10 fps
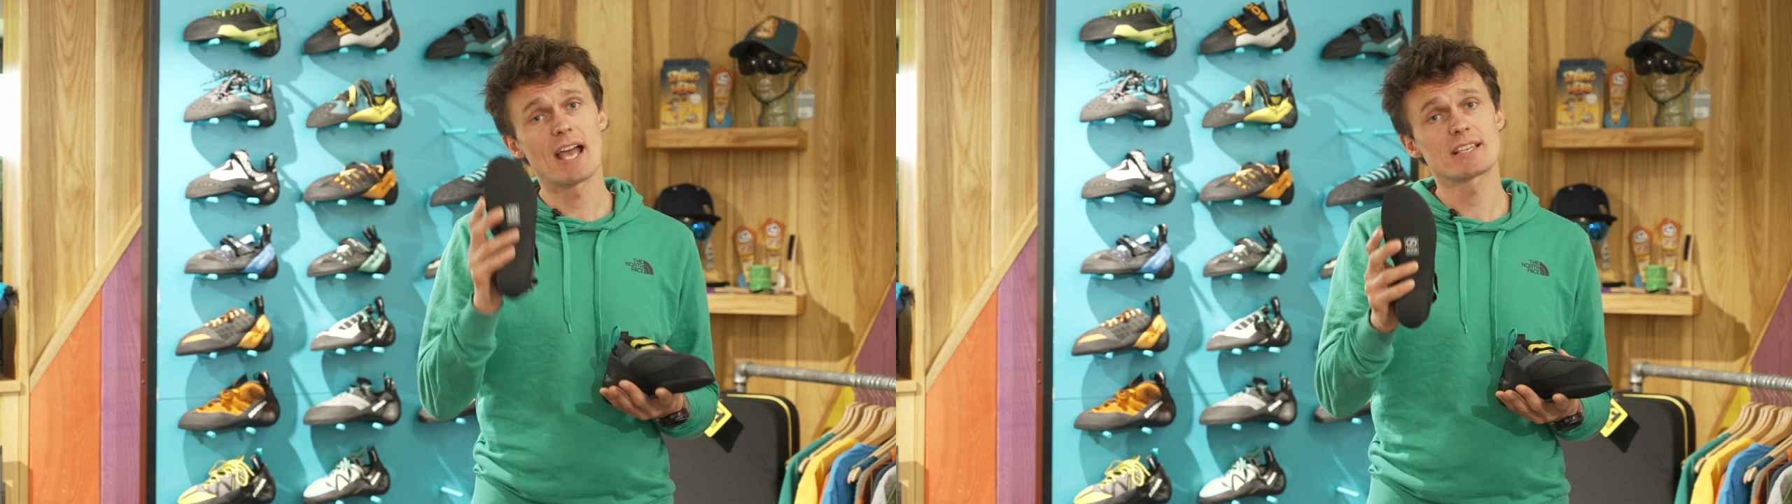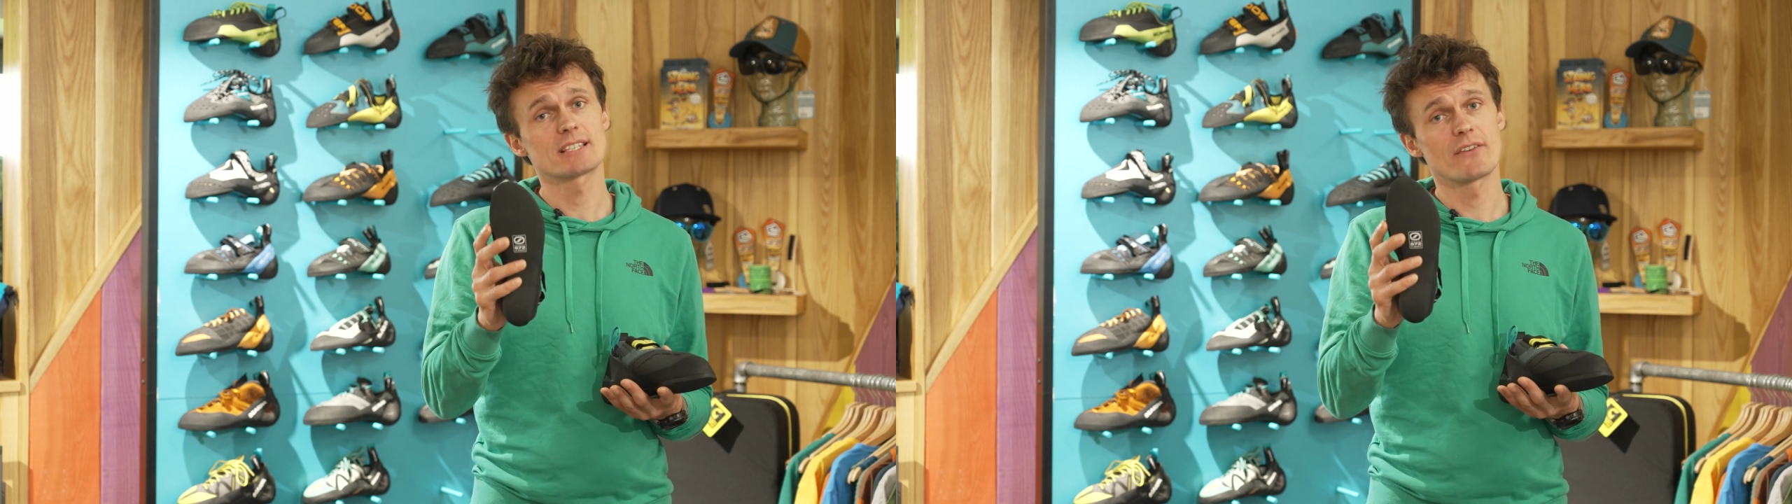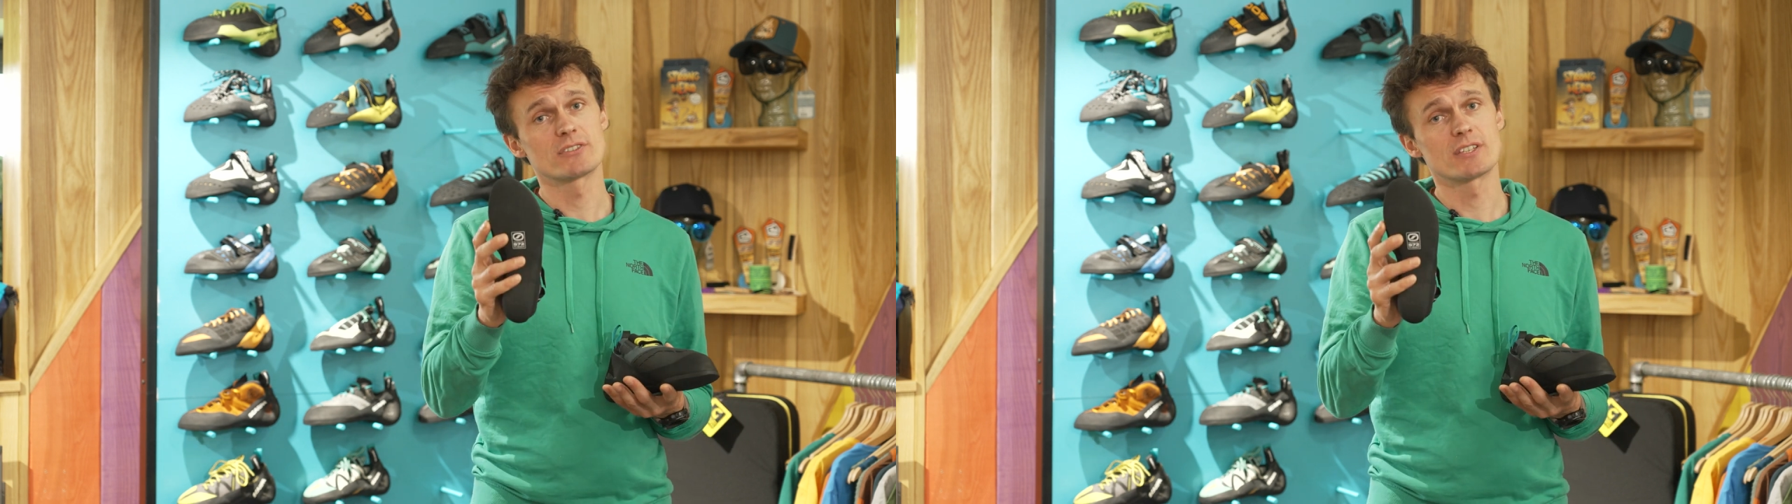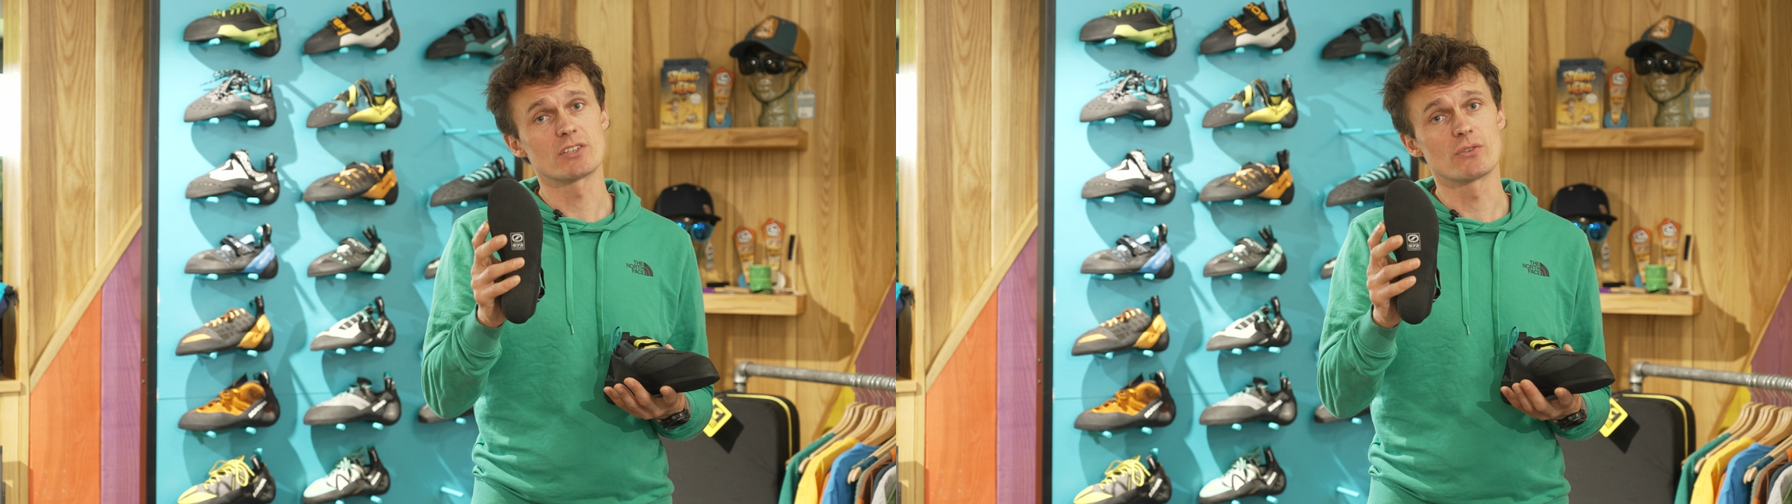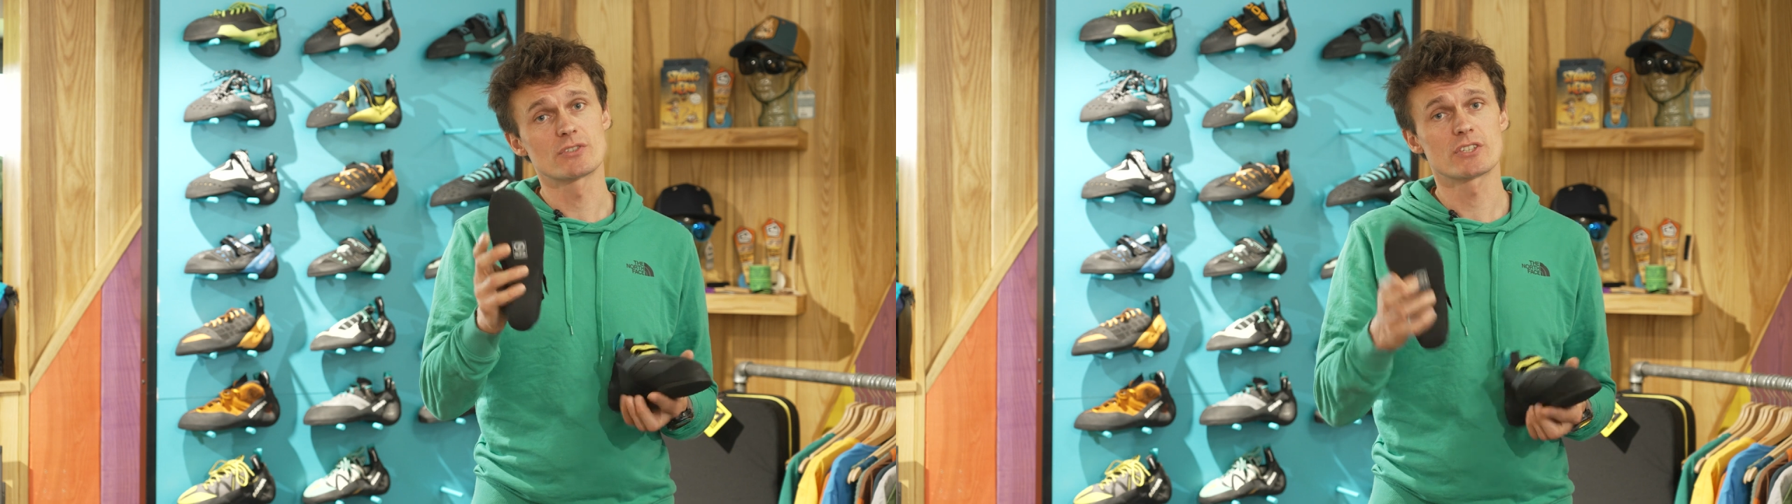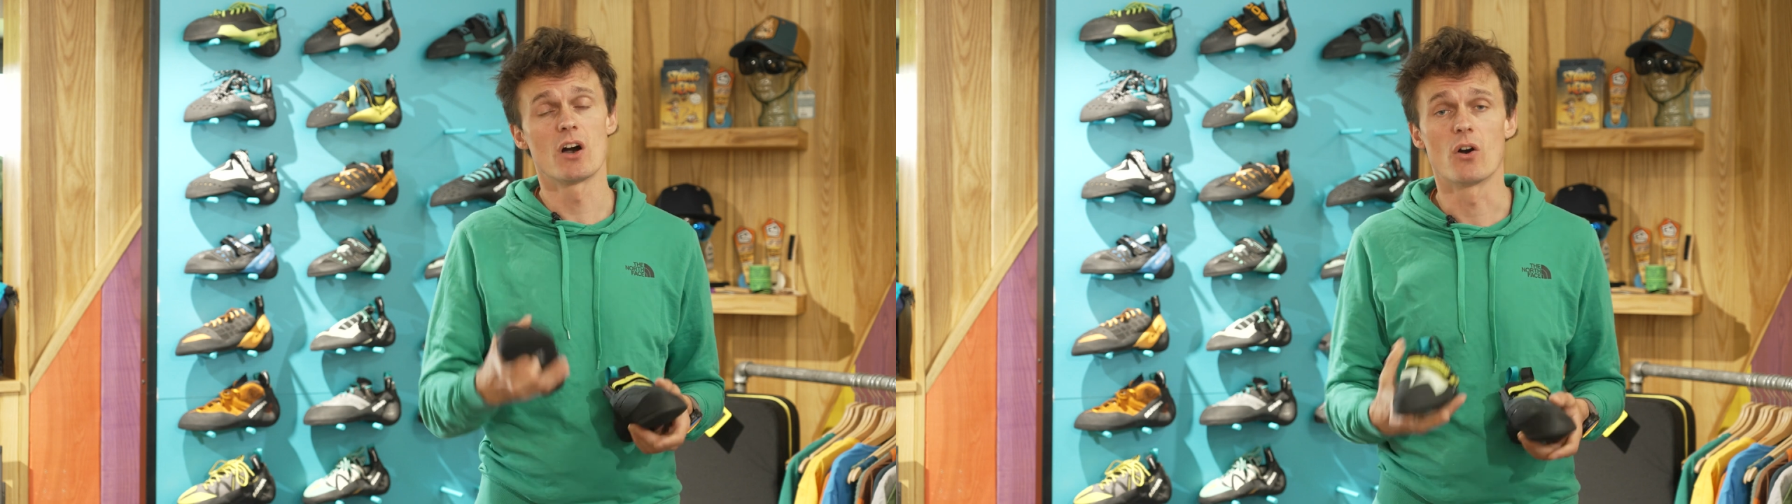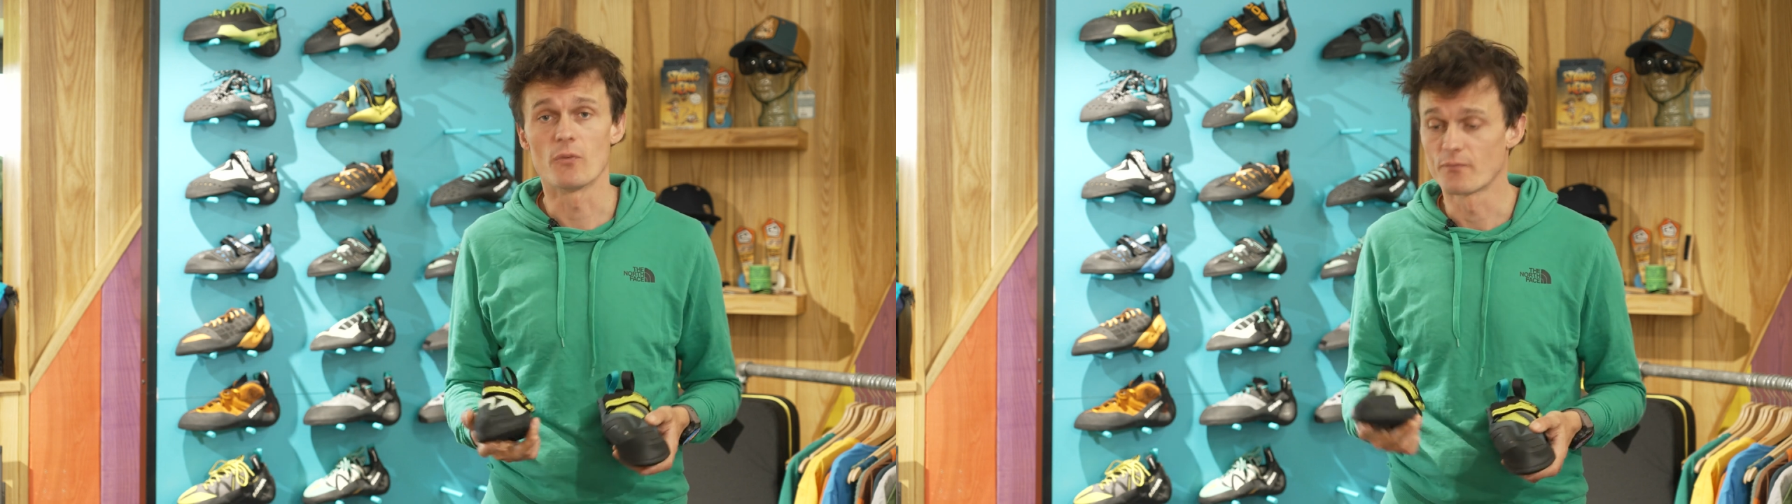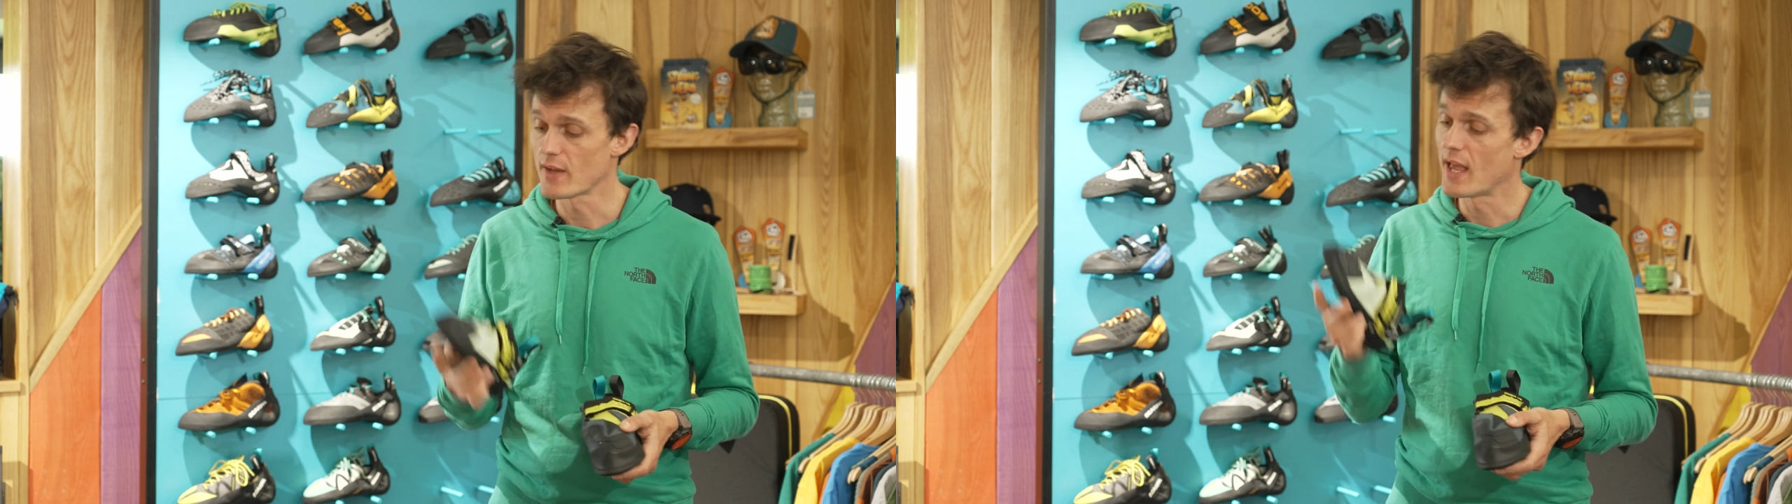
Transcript: S72 sole